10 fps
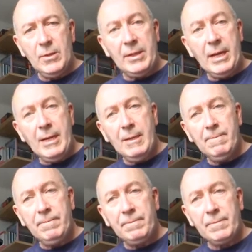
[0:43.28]
Today
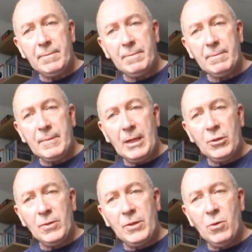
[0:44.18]
I
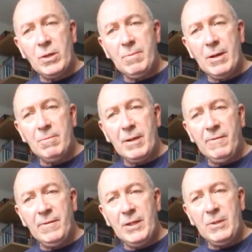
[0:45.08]
shall talk about my
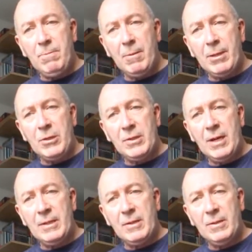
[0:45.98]
first published
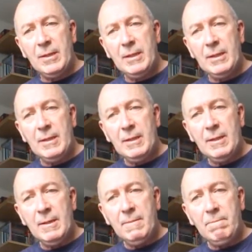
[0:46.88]
title,
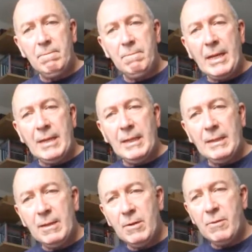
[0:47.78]

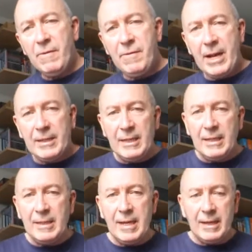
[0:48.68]
Making a Refracting